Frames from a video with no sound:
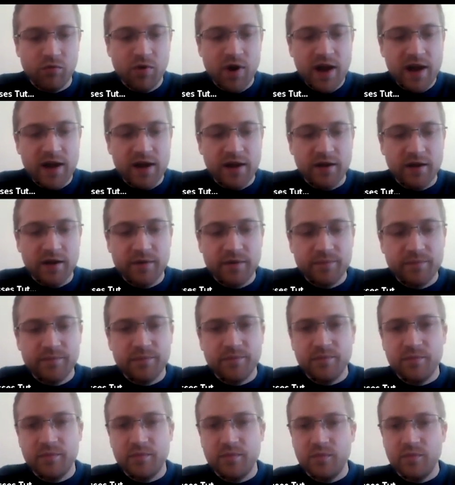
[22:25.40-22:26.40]
rain,
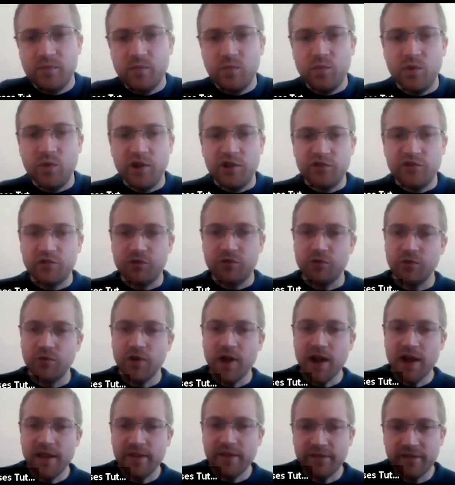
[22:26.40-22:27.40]
which
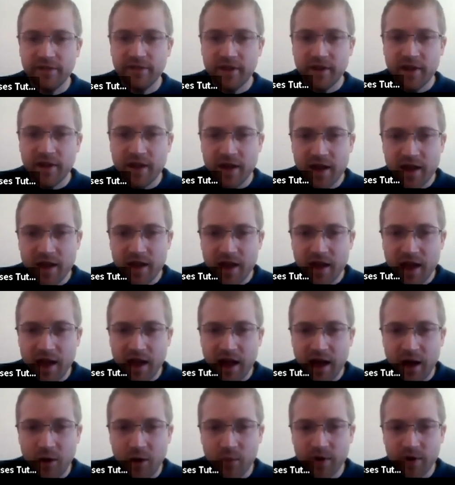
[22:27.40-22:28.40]
creates
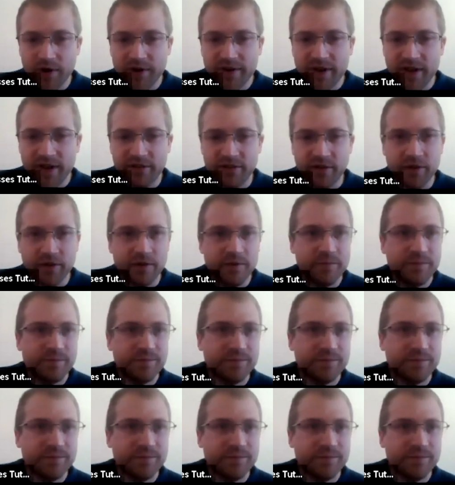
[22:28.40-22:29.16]
our desert.